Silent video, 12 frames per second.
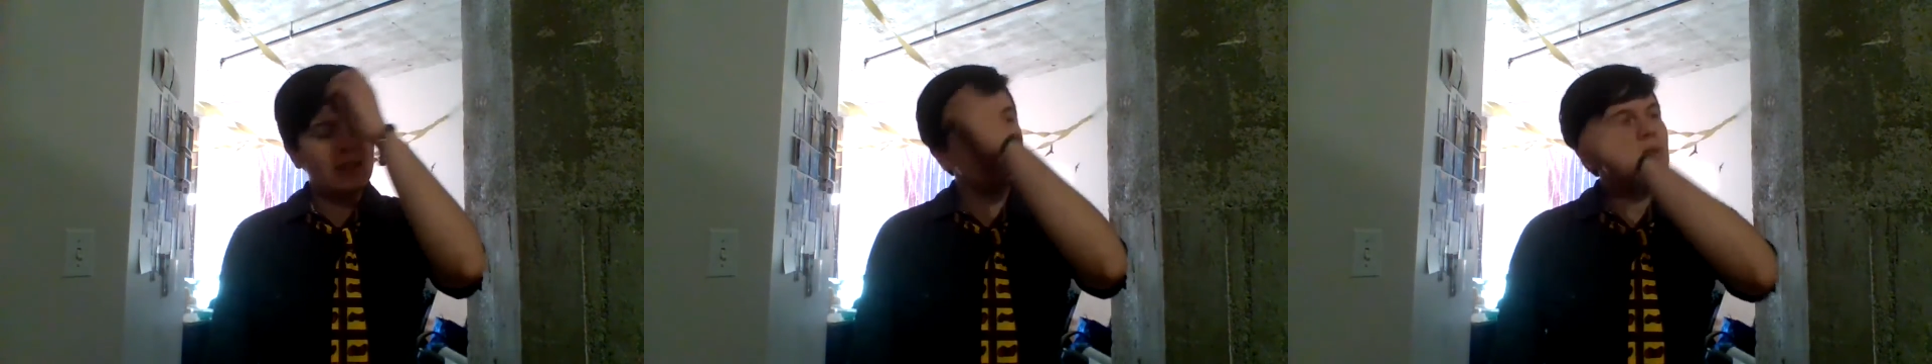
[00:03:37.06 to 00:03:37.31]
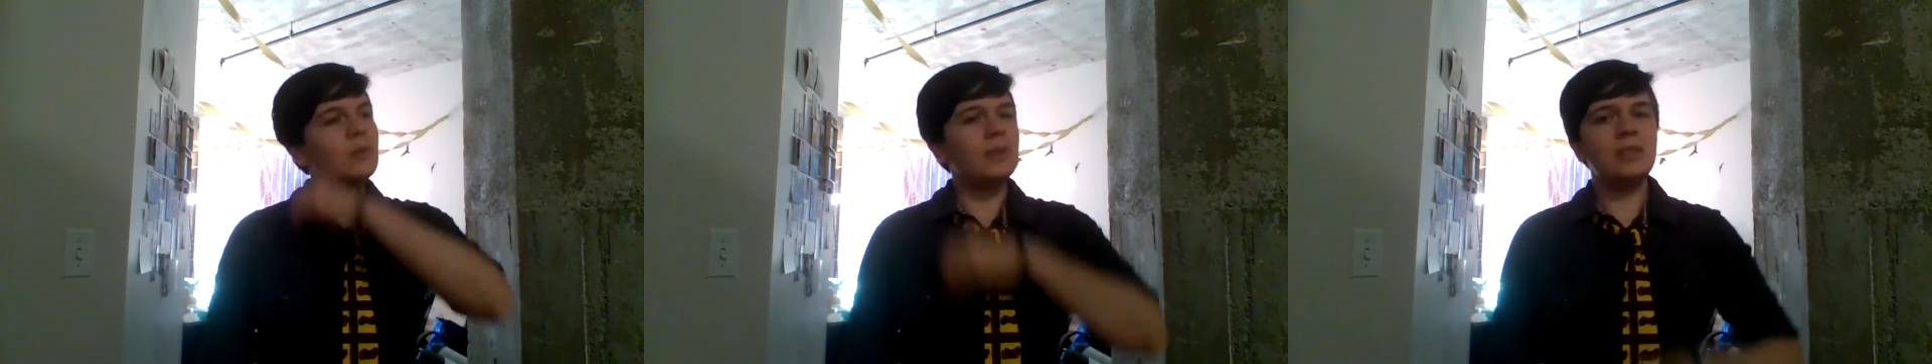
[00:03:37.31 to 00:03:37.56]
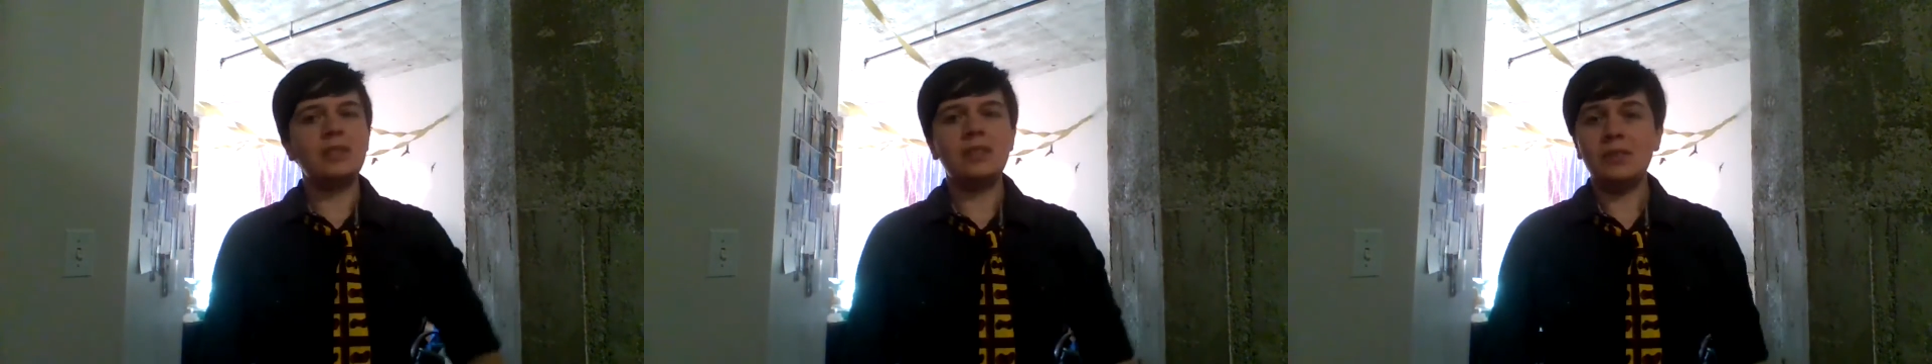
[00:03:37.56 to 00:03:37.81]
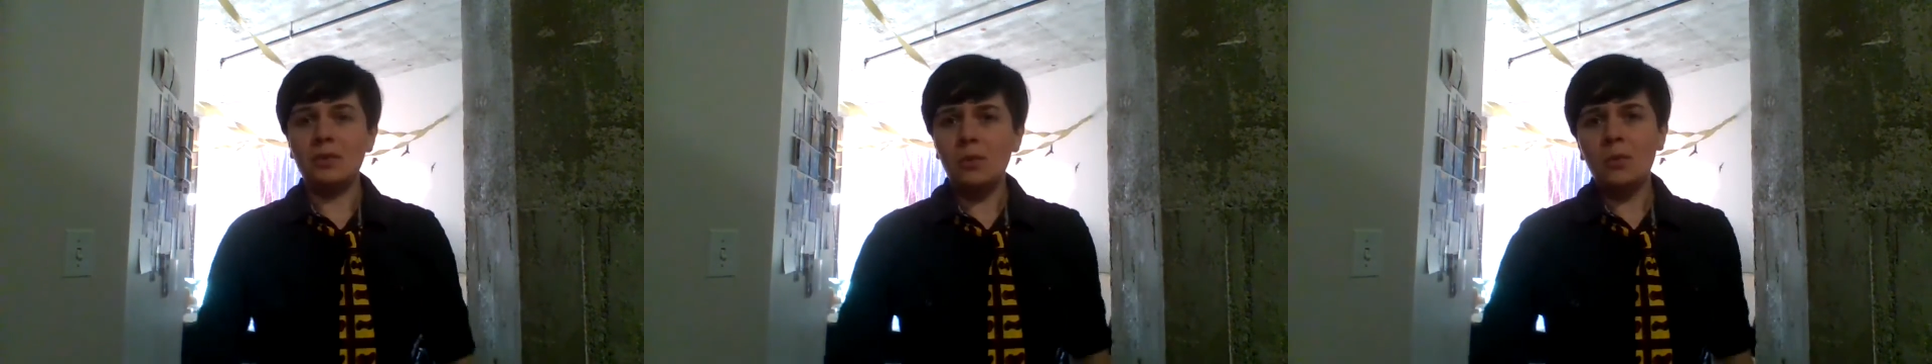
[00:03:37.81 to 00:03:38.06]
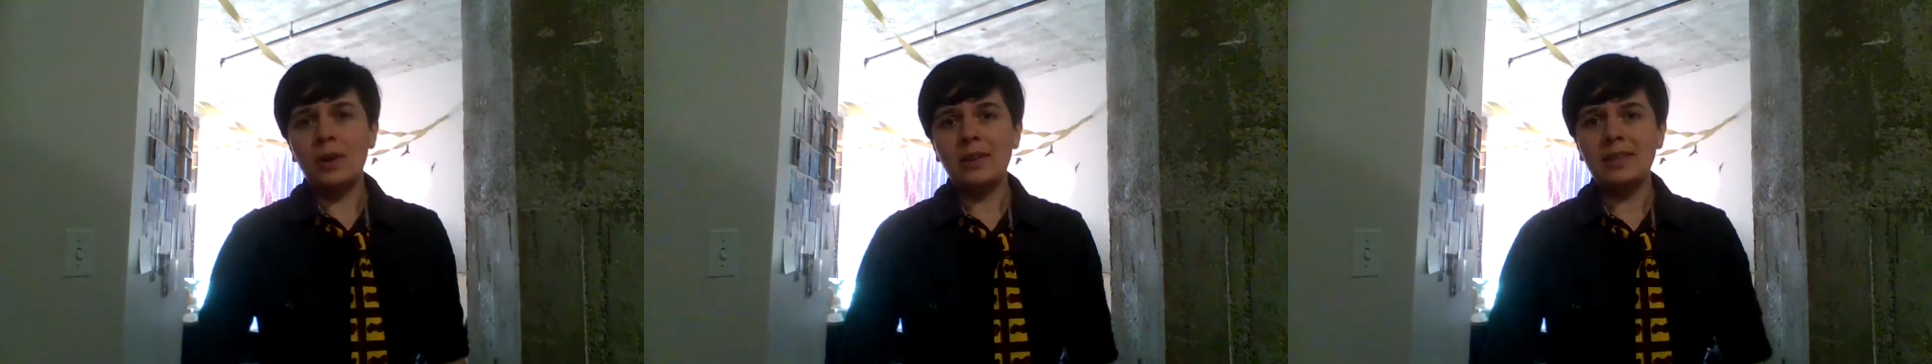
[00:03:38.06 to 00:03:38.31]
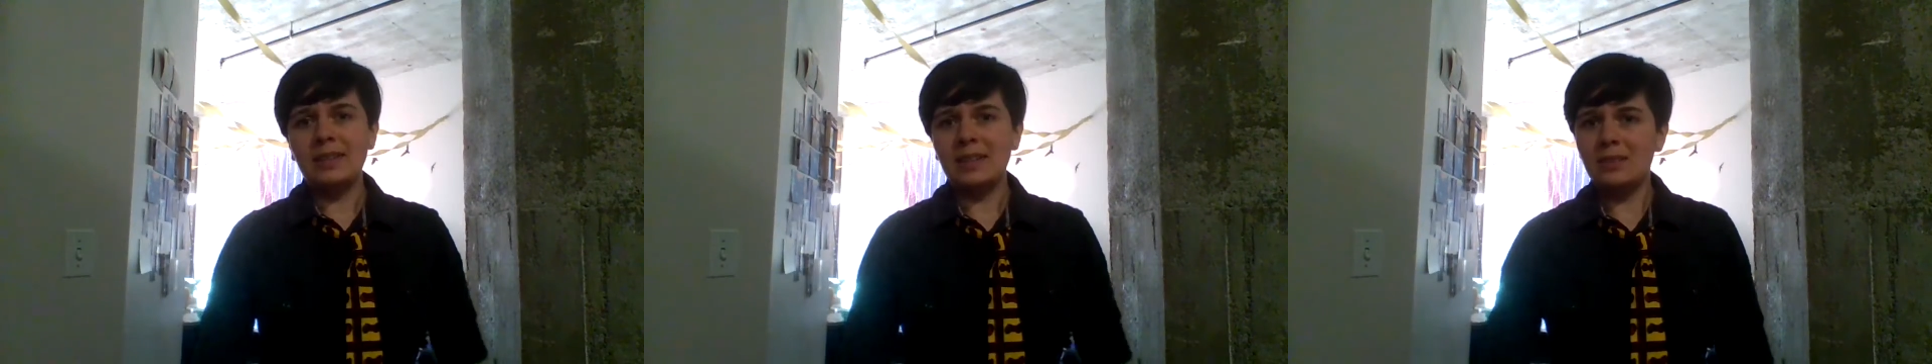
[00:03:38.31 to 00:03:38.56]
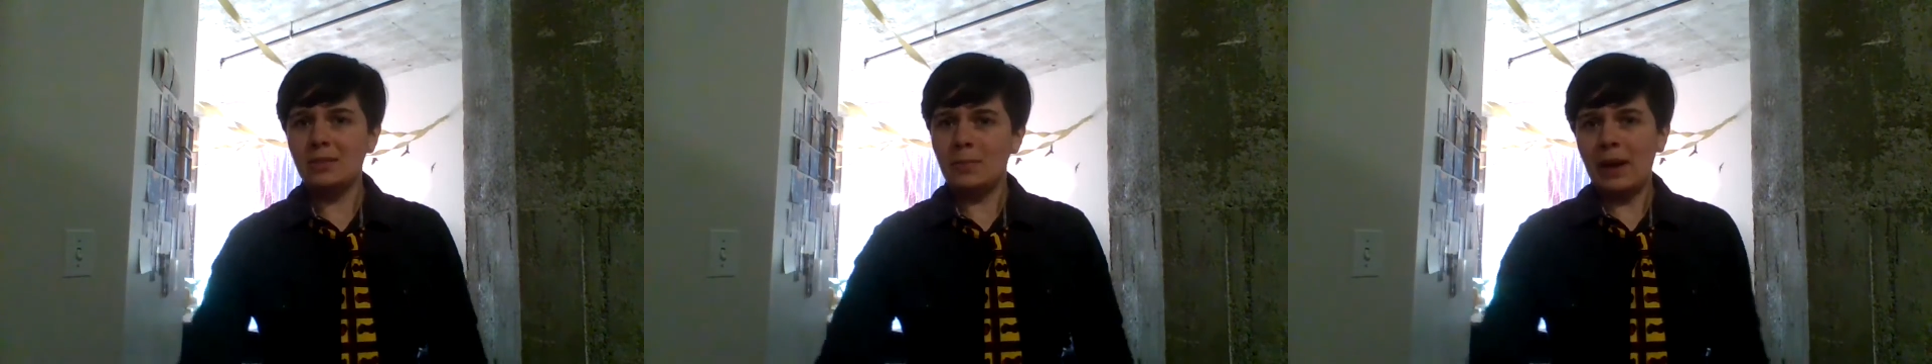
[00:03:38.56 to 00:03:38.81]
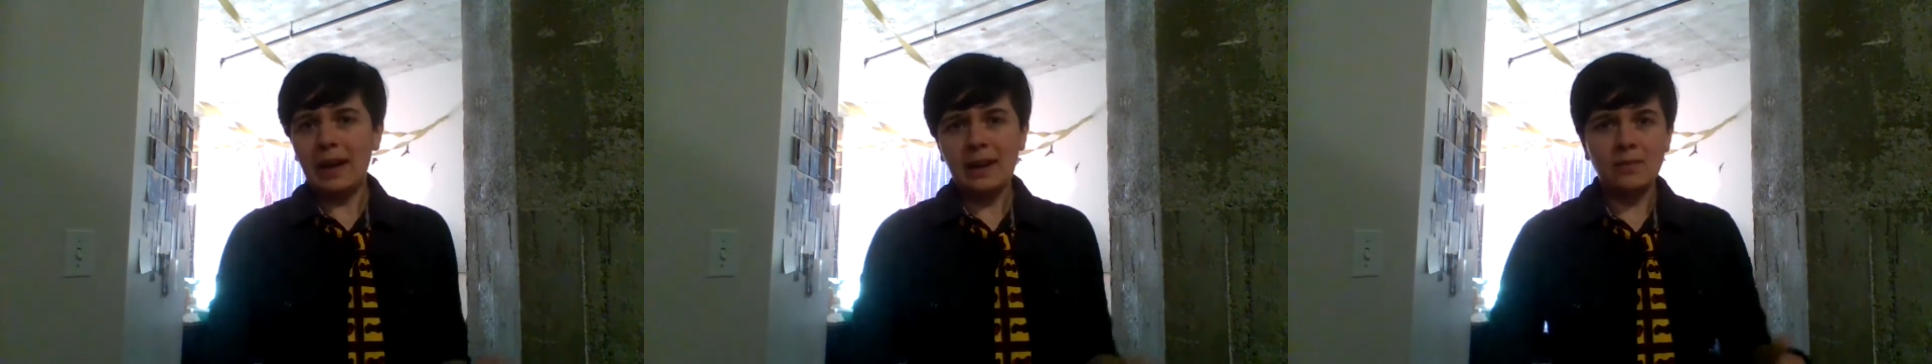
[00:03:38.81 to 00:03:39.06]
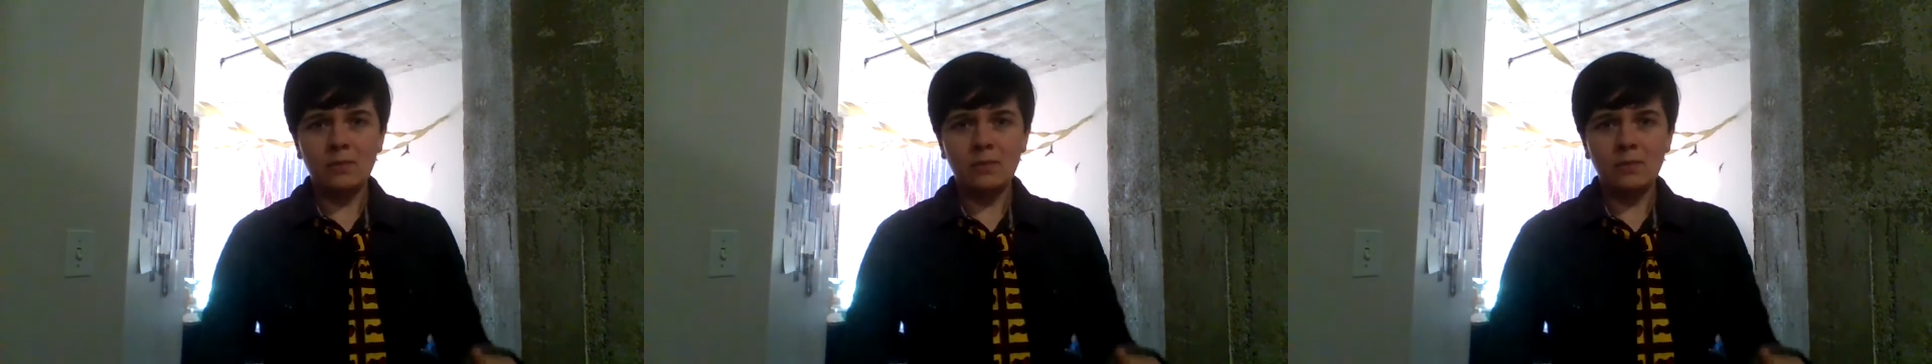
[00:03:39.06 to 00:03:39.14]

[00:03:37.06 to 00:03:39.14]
So I just, you know, quickly did his back